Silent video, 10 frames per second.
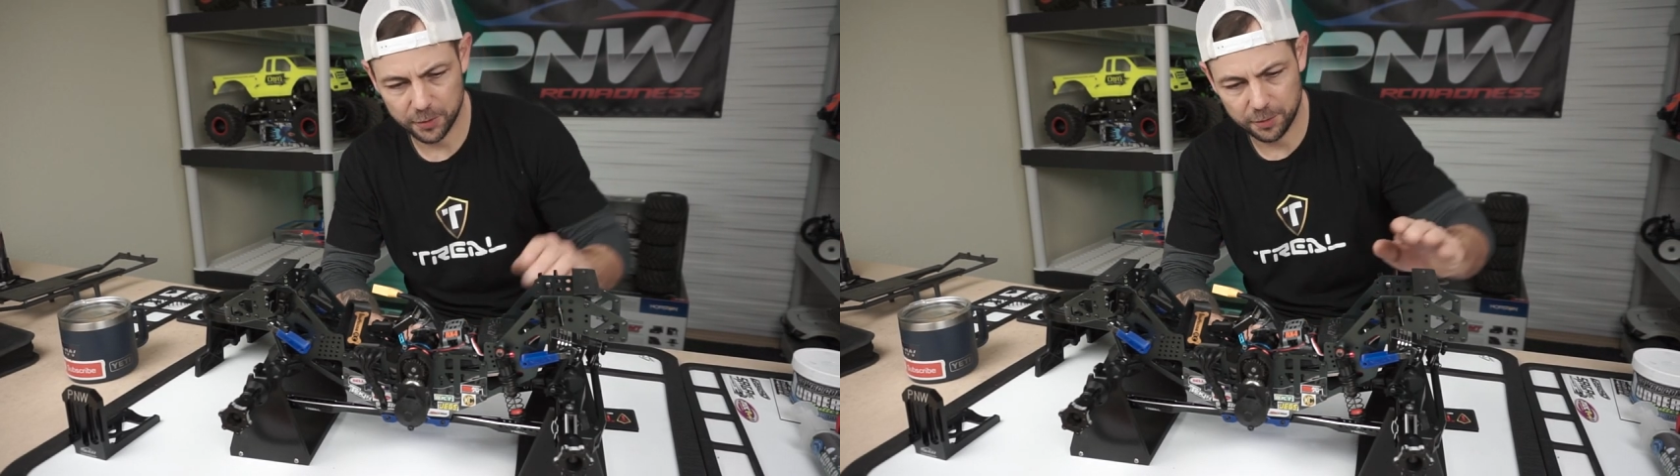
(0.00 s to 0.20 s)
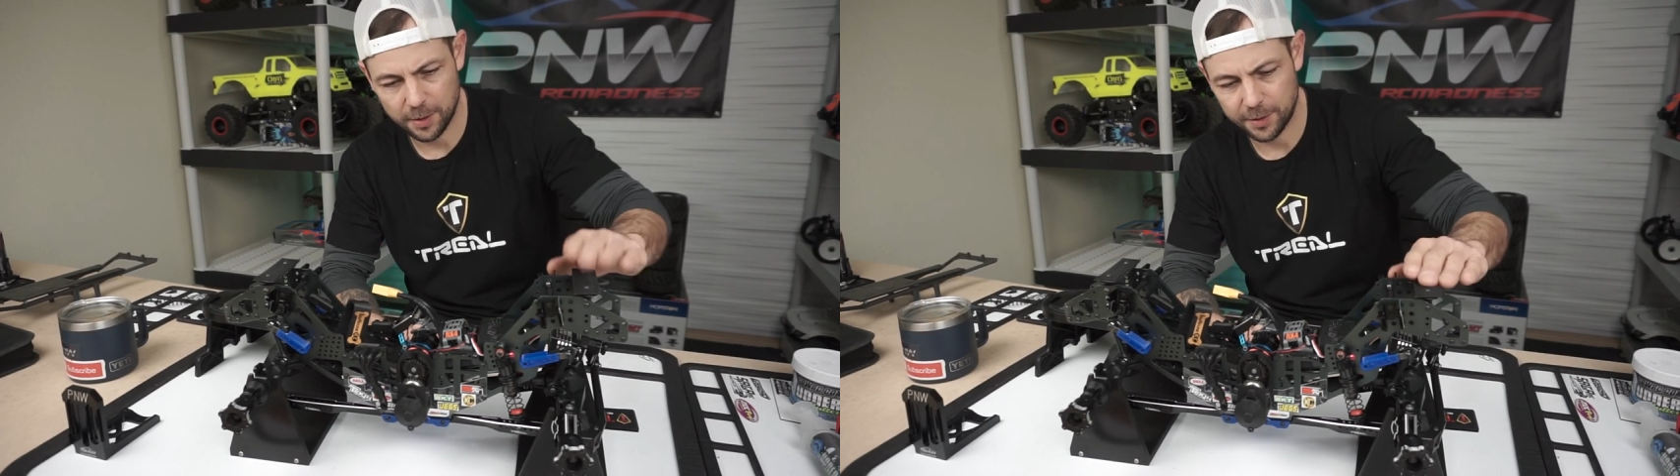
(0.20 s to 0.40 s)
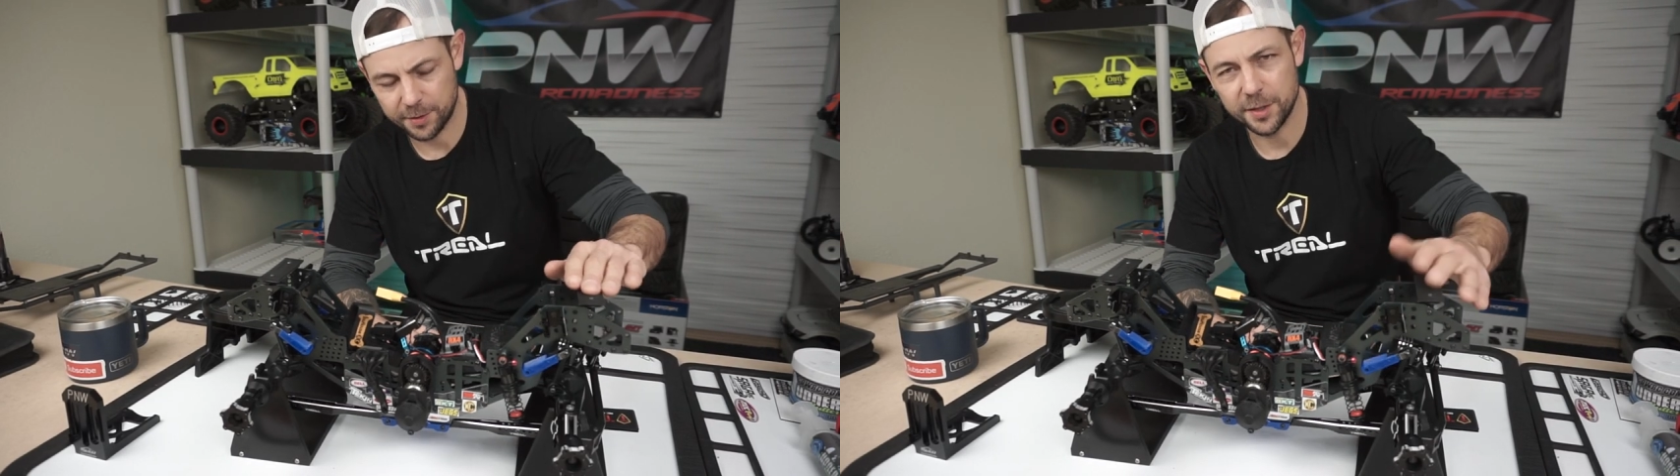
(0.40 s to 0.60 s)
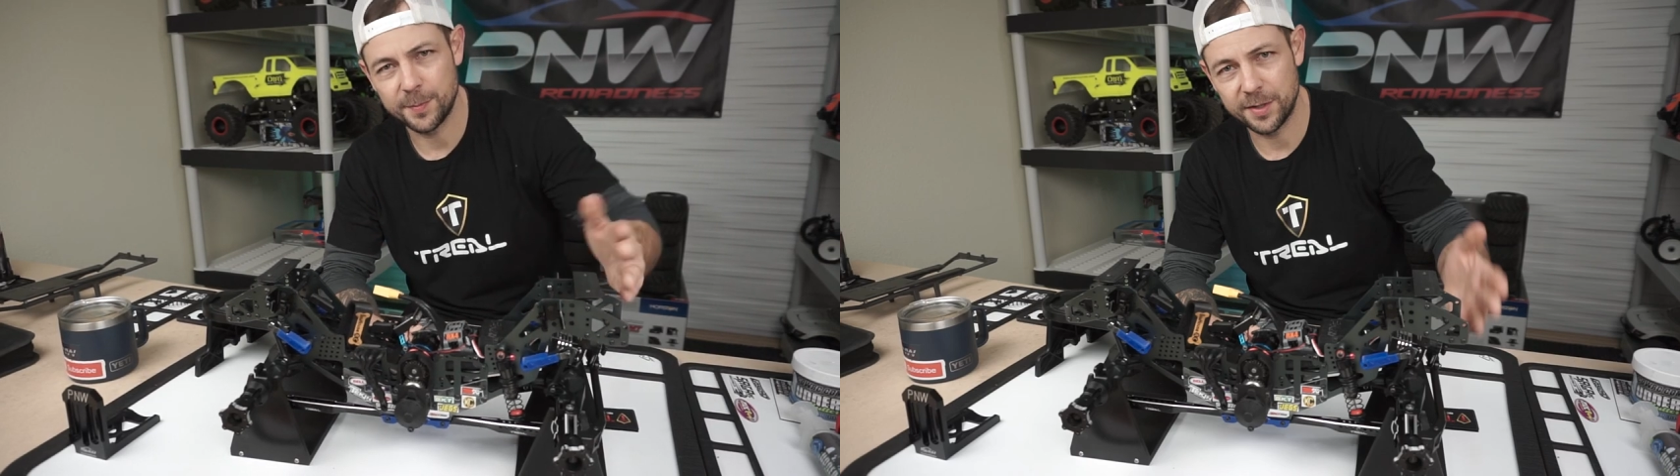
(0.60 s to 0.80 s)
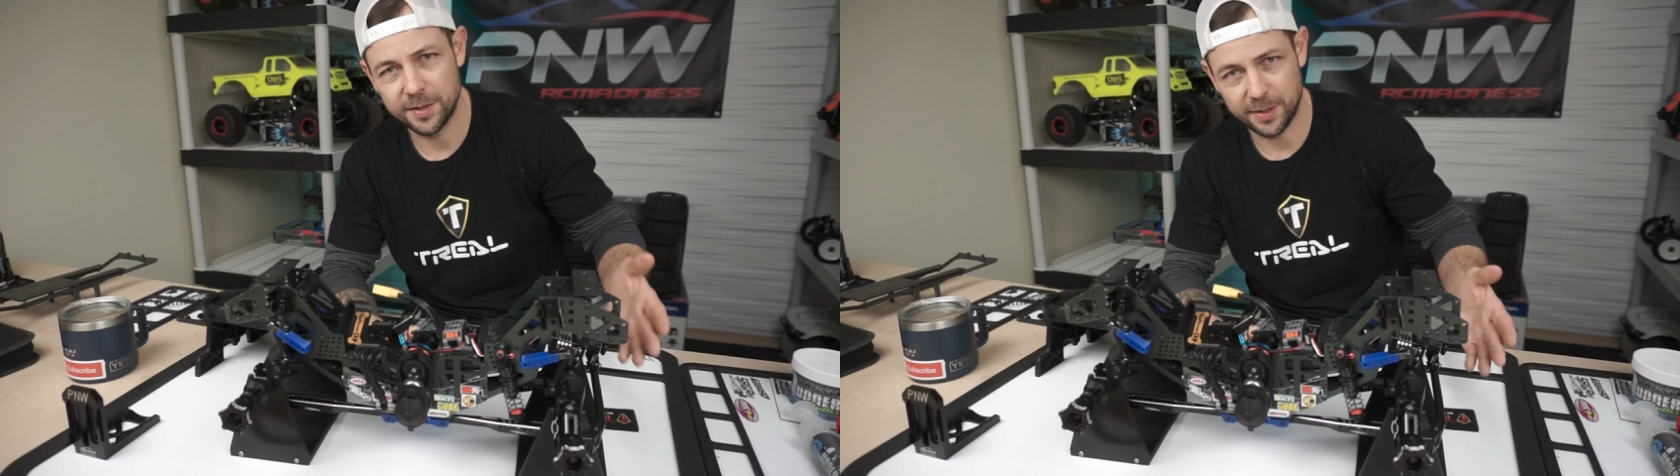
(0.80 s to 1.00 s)
Truck has just
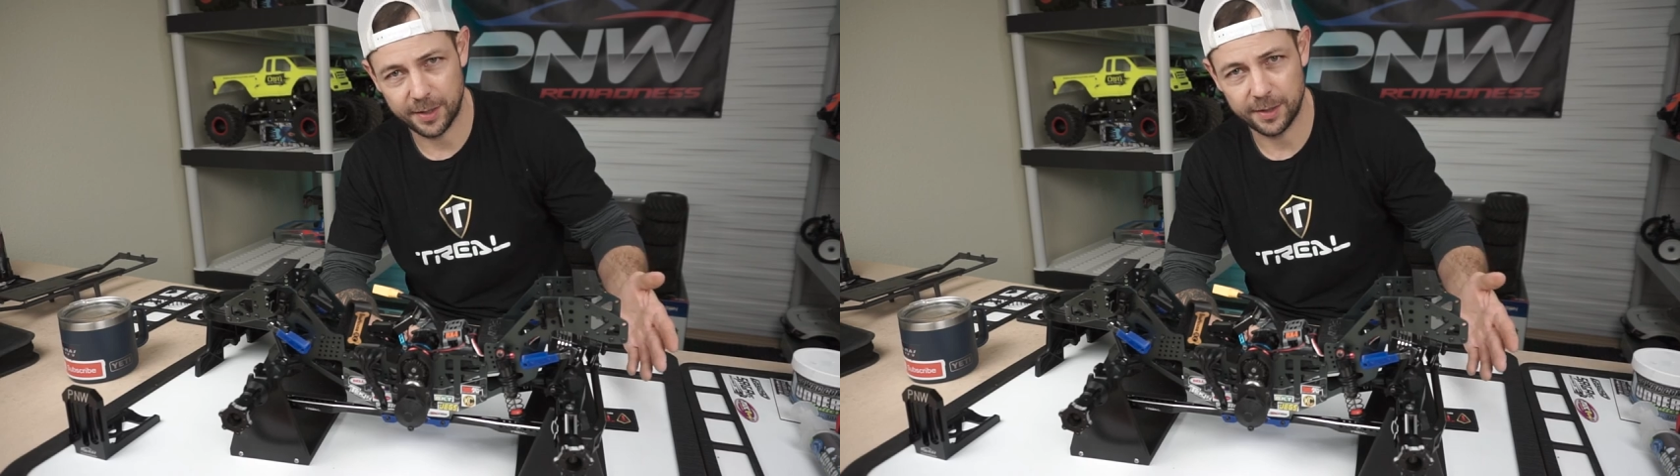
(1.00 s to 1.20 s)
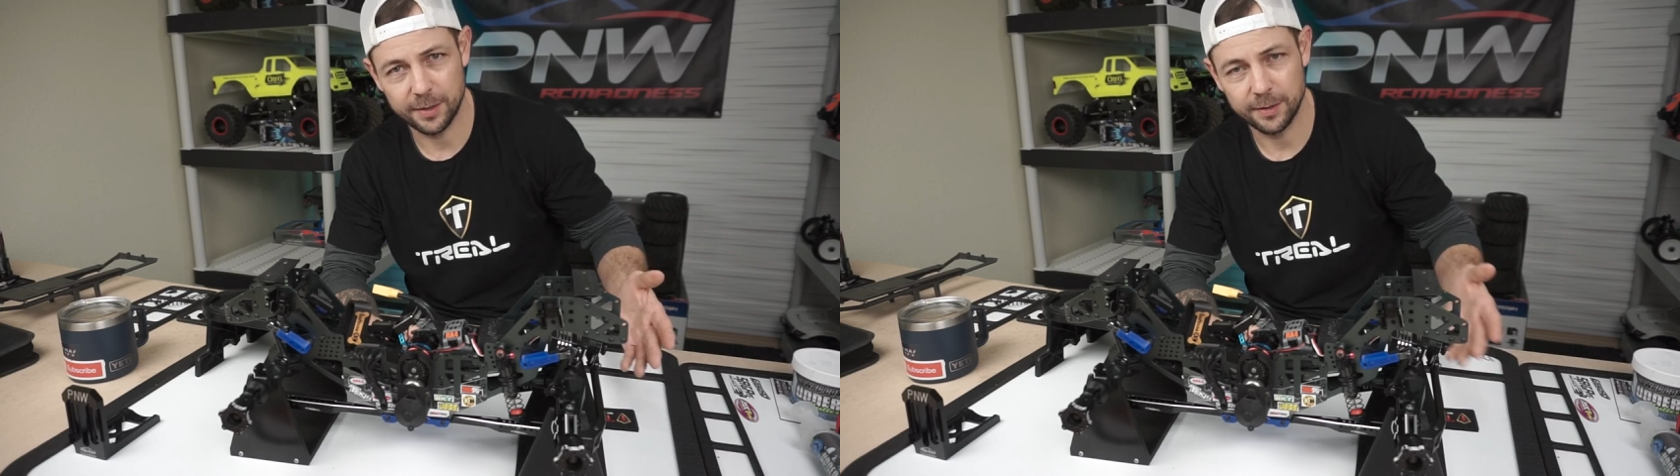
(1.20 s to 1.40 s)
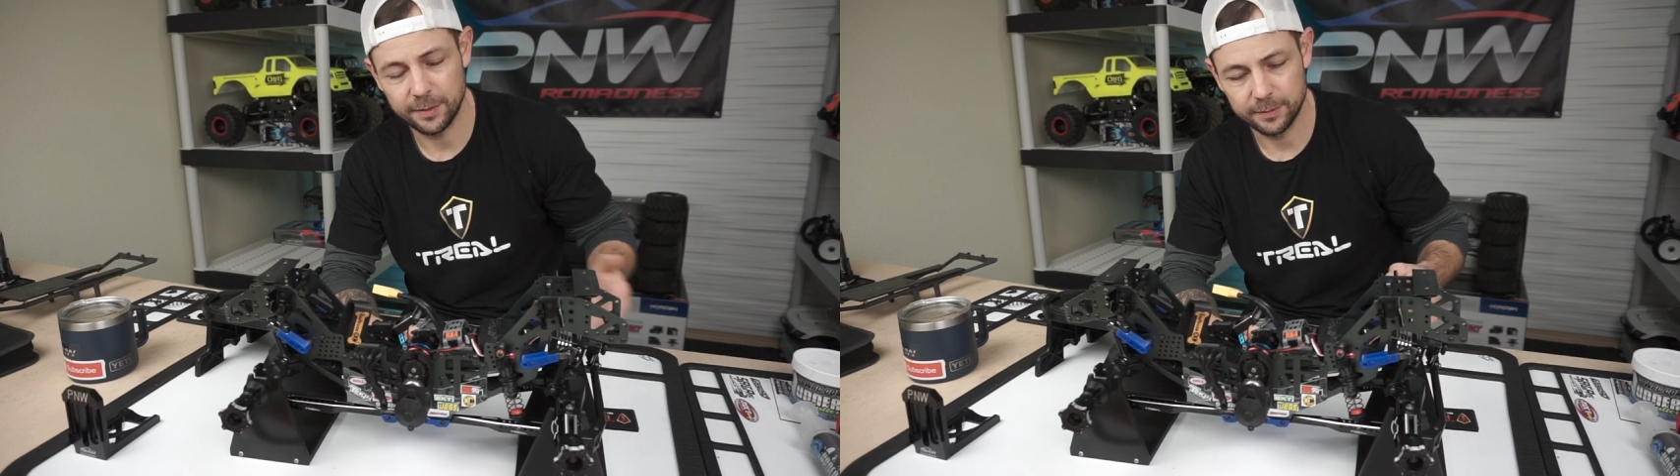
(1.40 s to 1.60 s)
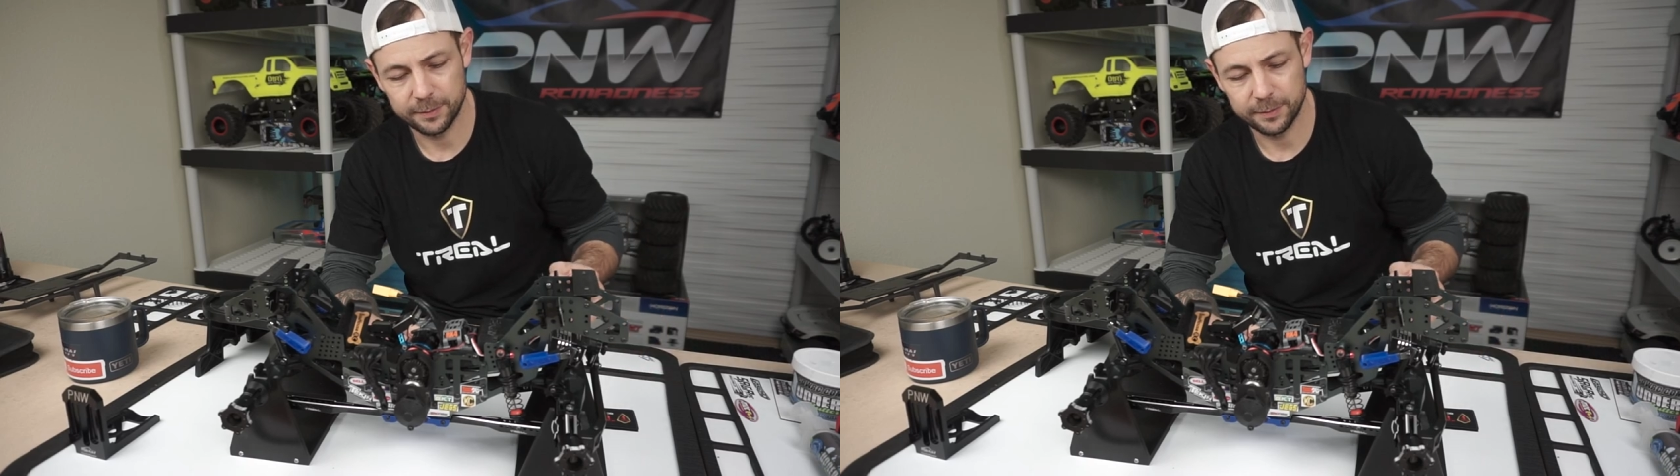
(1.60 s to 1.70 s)
been sitting here